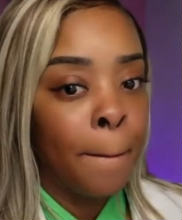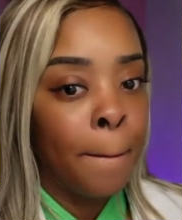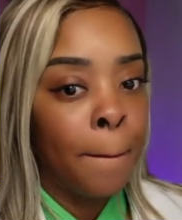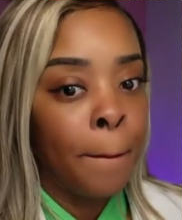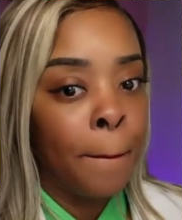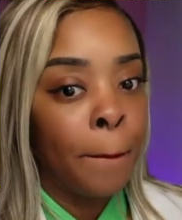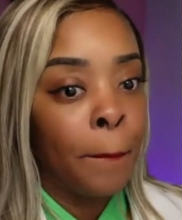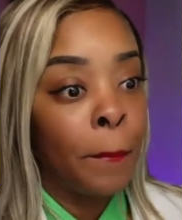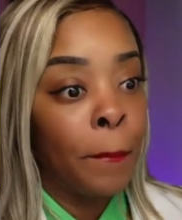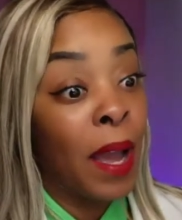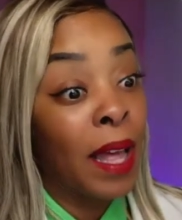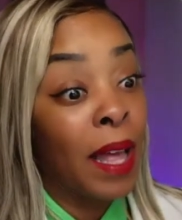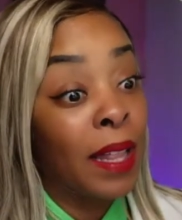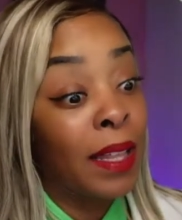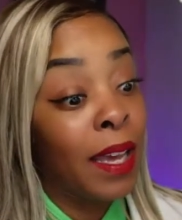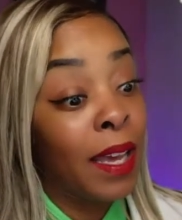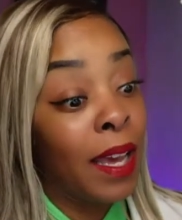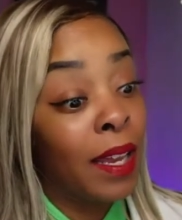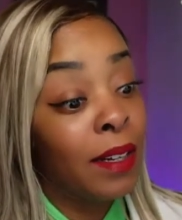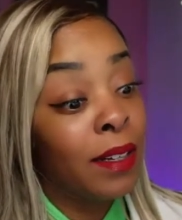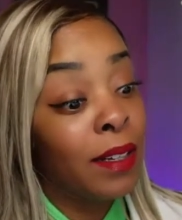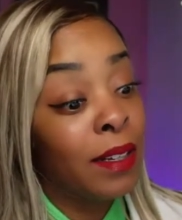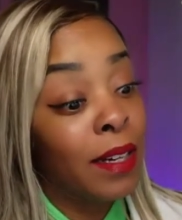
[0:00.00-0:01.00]
Probably had
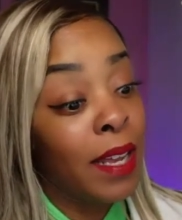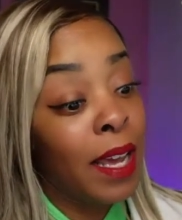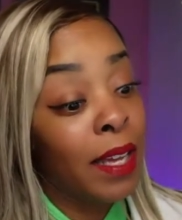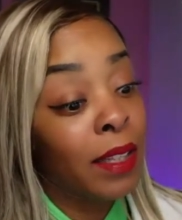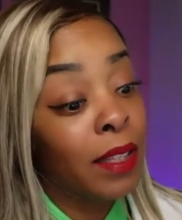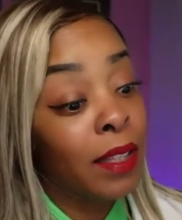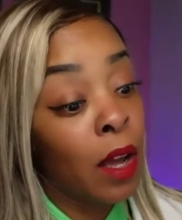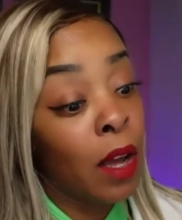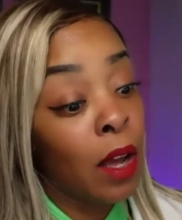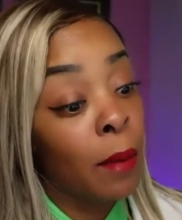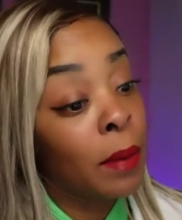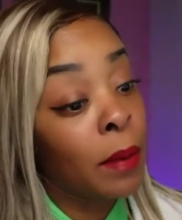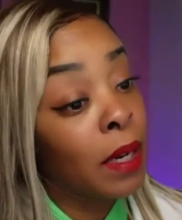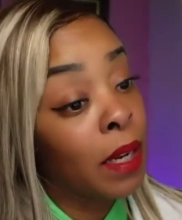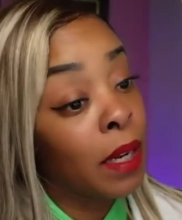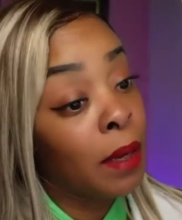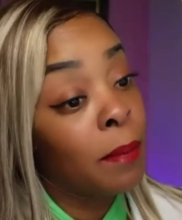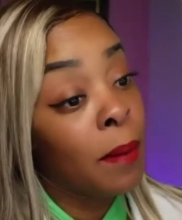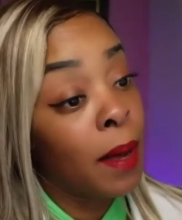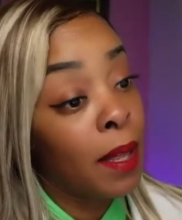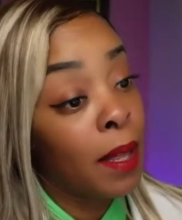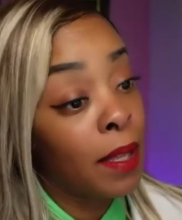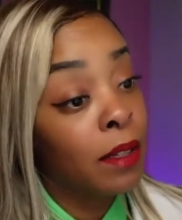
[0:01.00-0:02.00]
a connect though. I mean, they
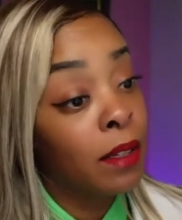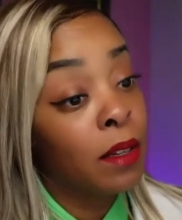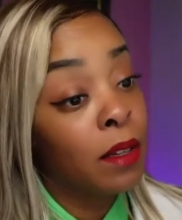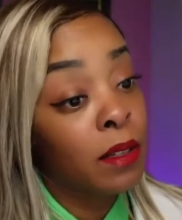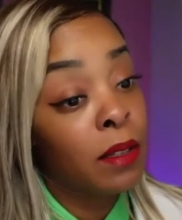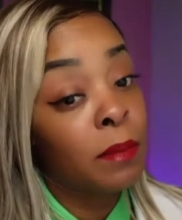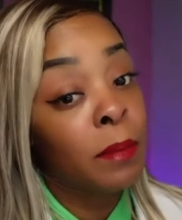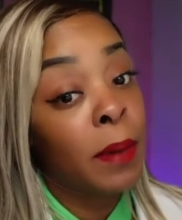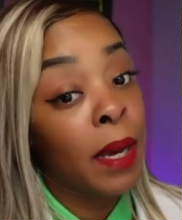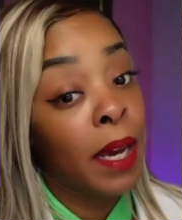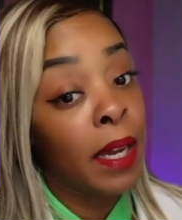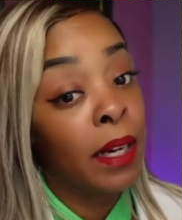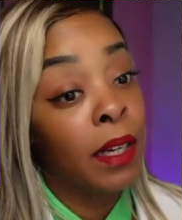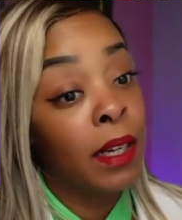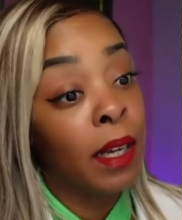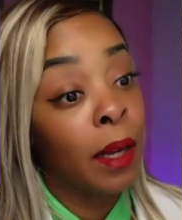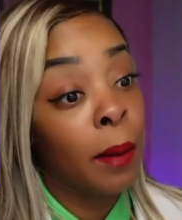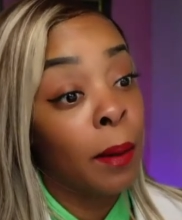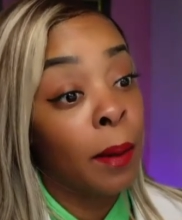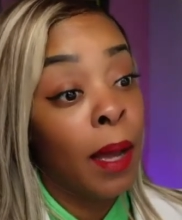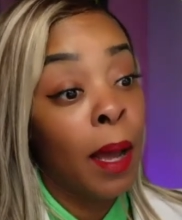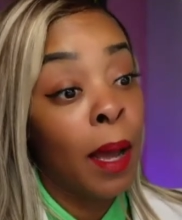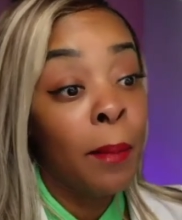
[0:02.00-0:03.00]
probably know somebody. I,
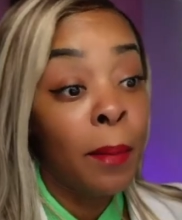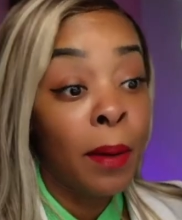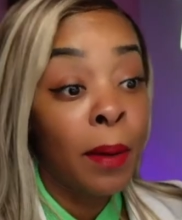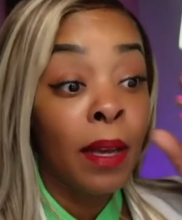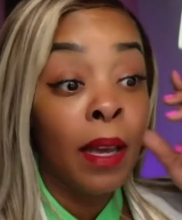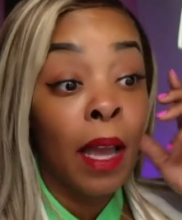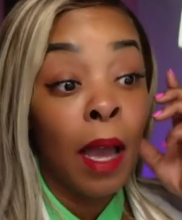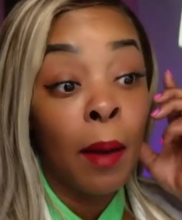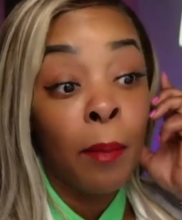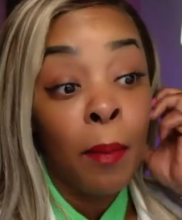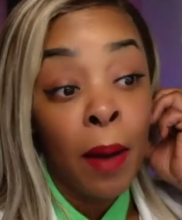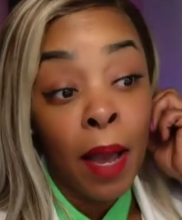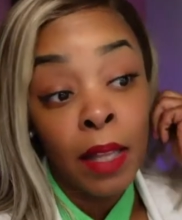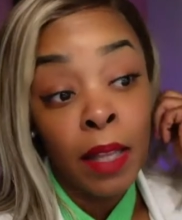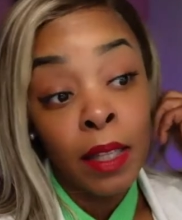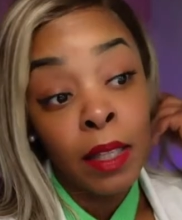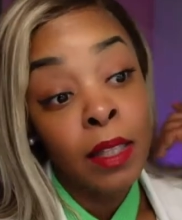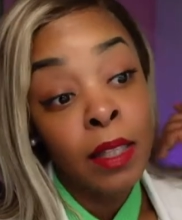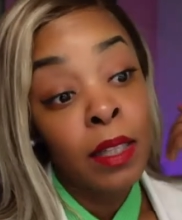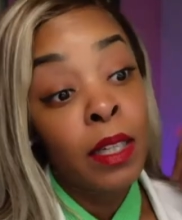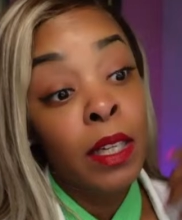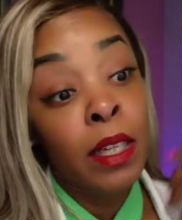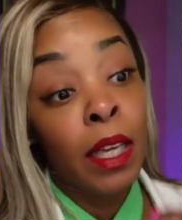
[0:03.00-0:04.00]
I mean, I probably
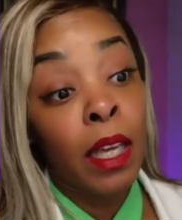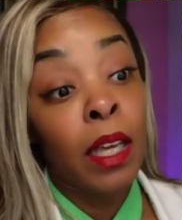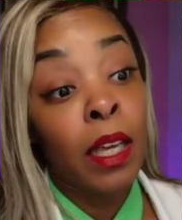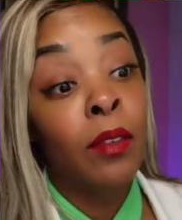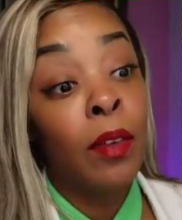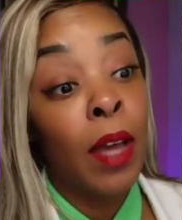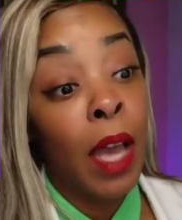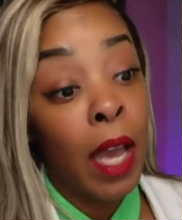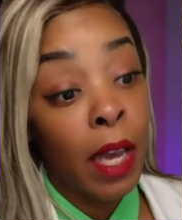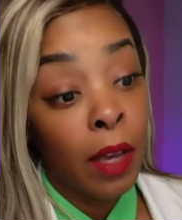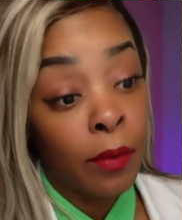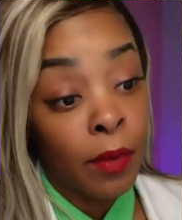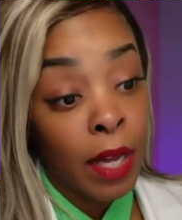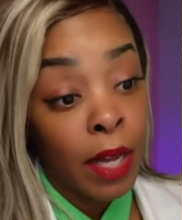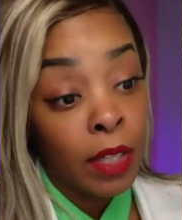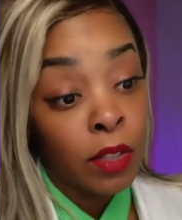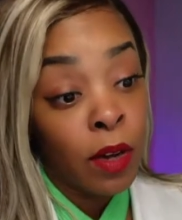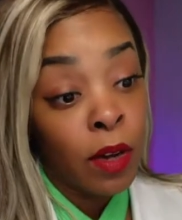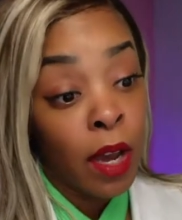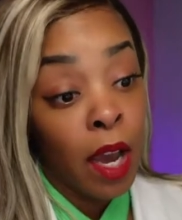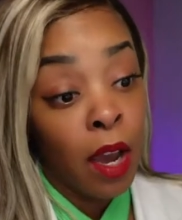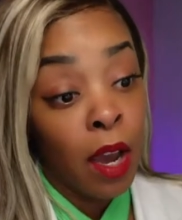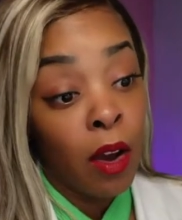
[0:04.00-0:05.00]
if I if I
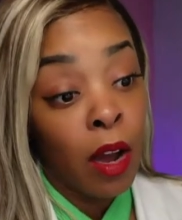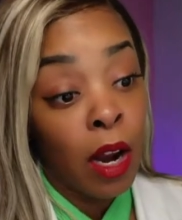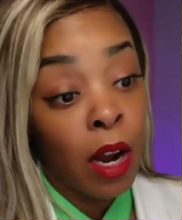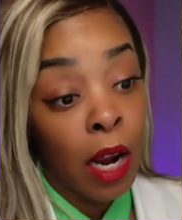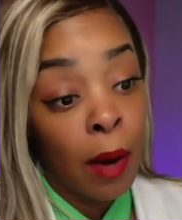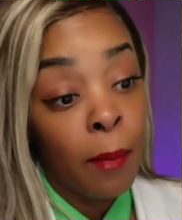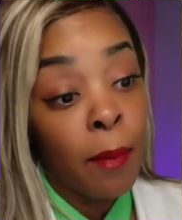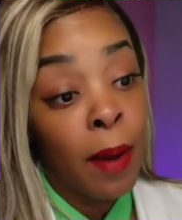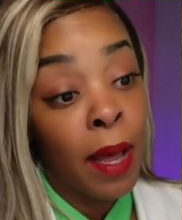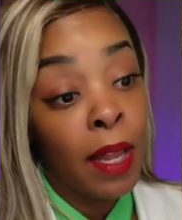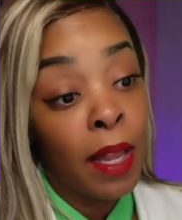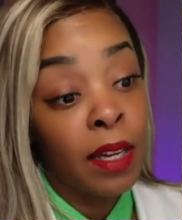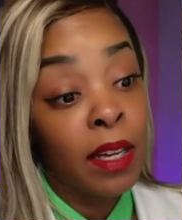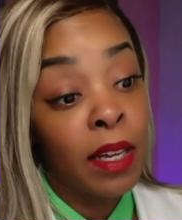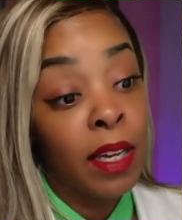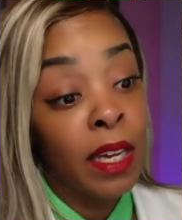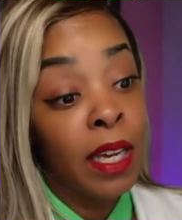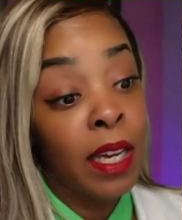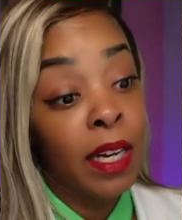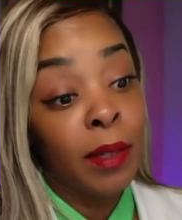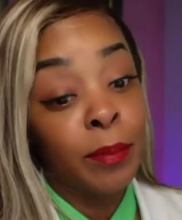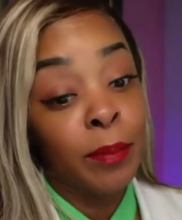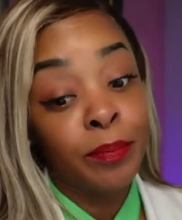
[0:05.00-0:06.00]
try hard, I probably could
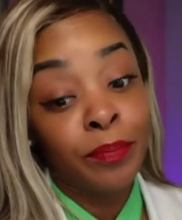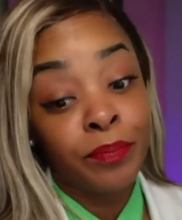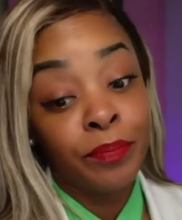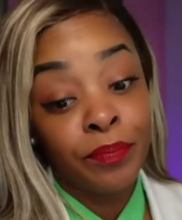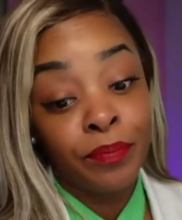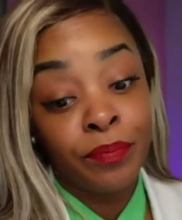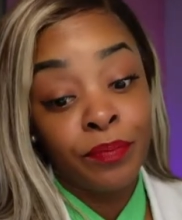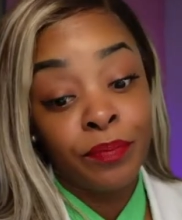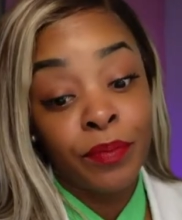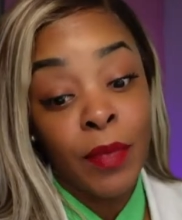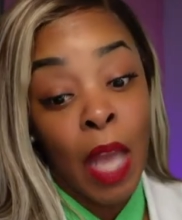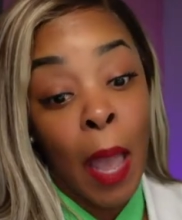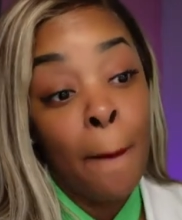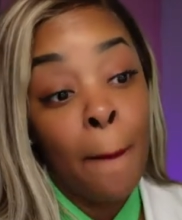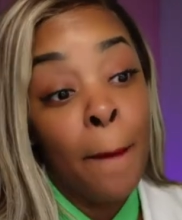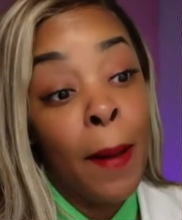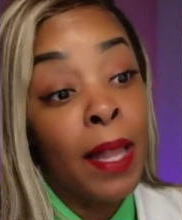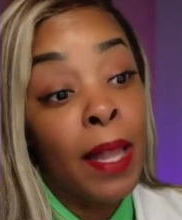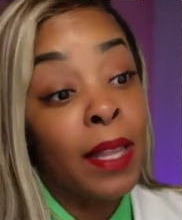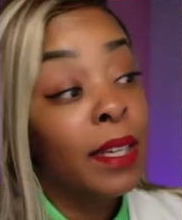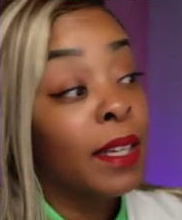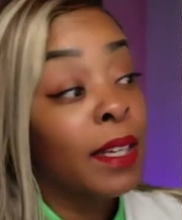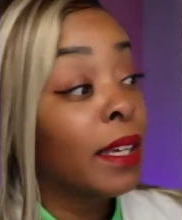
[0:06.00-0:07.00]
get it. I
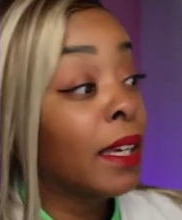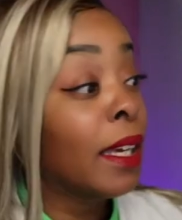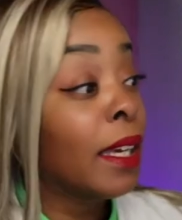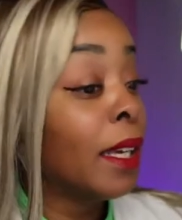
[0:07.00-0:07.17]
probably could get it.